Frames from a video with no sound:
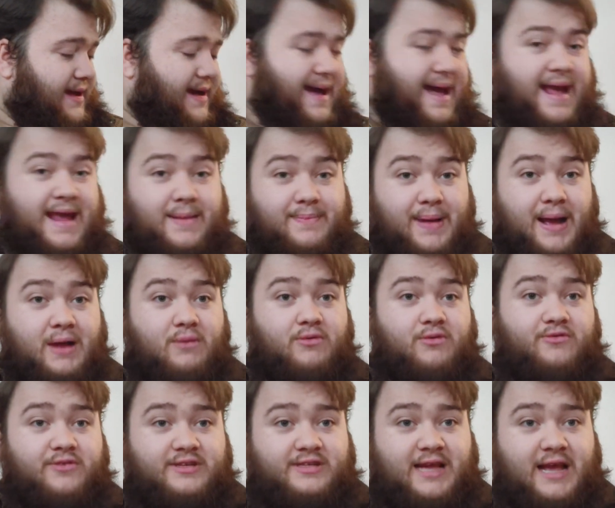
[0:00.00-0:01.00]

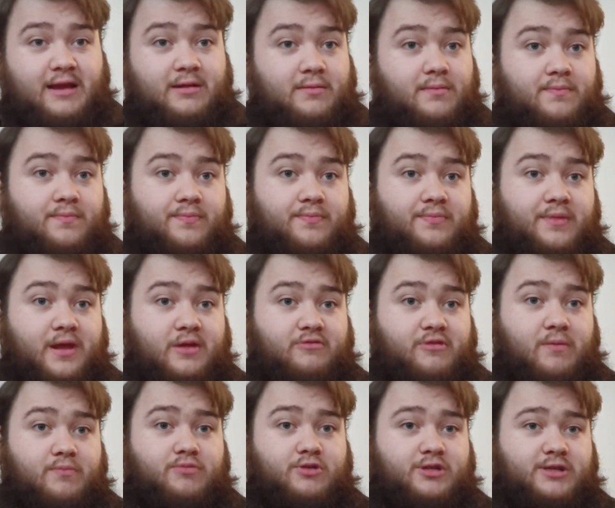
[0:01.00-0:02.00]
£8 for 10, they
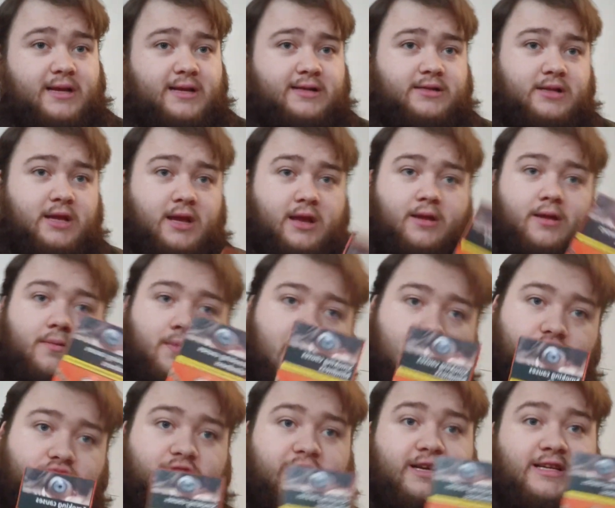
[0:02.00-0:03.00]
represent
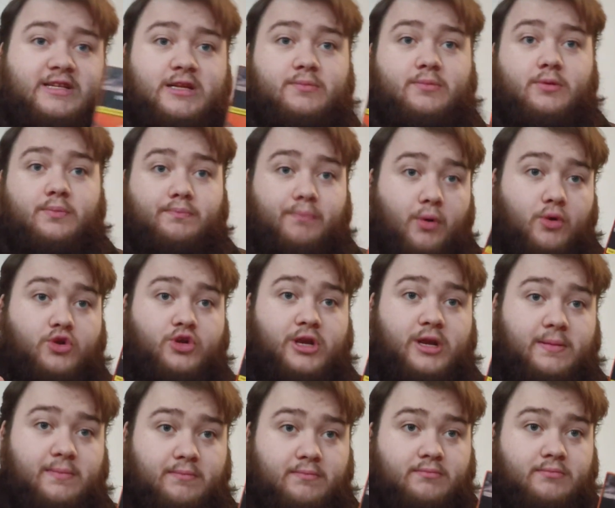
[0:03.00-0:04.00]
a reasonable
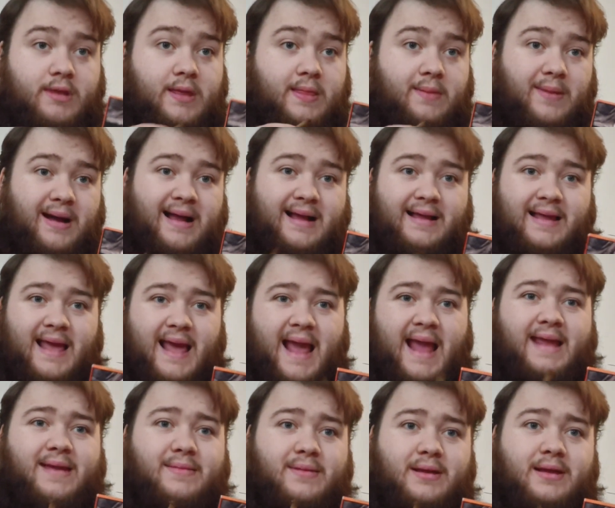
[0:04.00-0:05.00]
budget in the market,
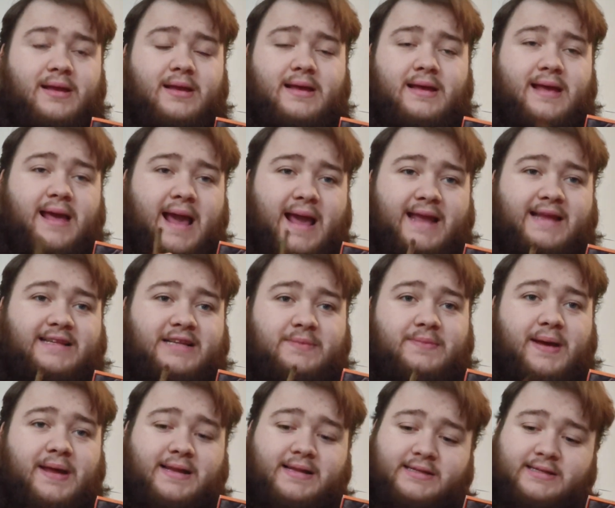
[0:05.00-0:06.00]
80
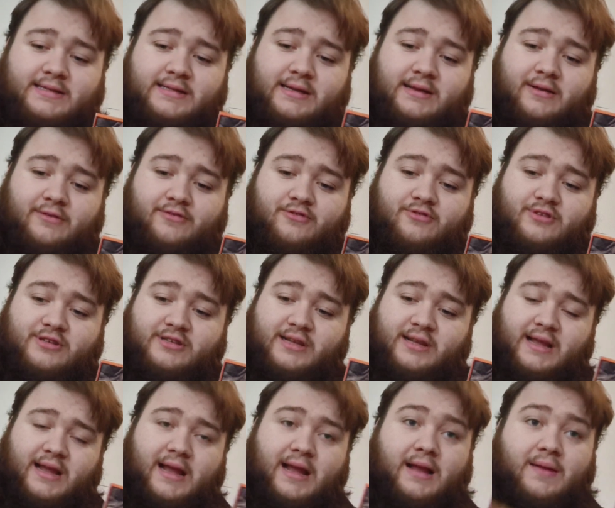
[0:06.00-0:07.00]
pence for a
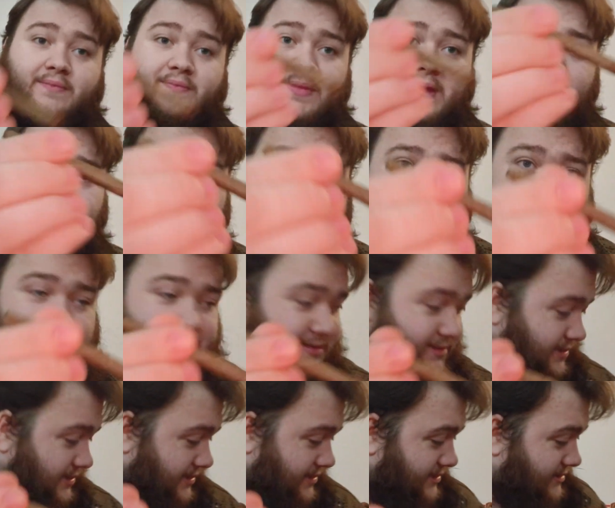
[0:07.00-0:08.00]
cigar. Here
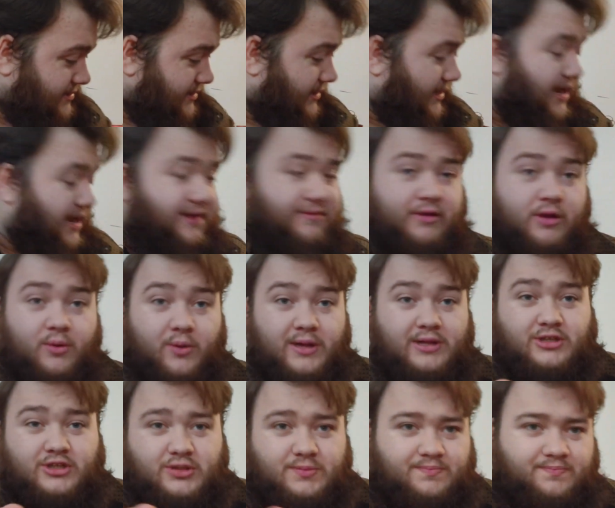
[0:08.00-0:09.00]
is the cigar in
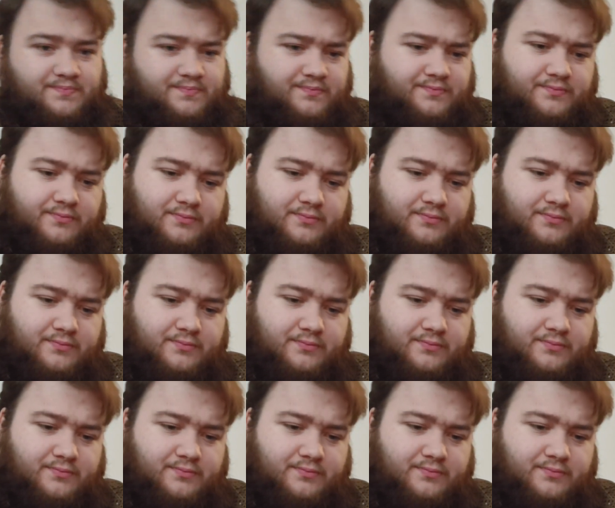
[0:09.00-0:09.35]
question.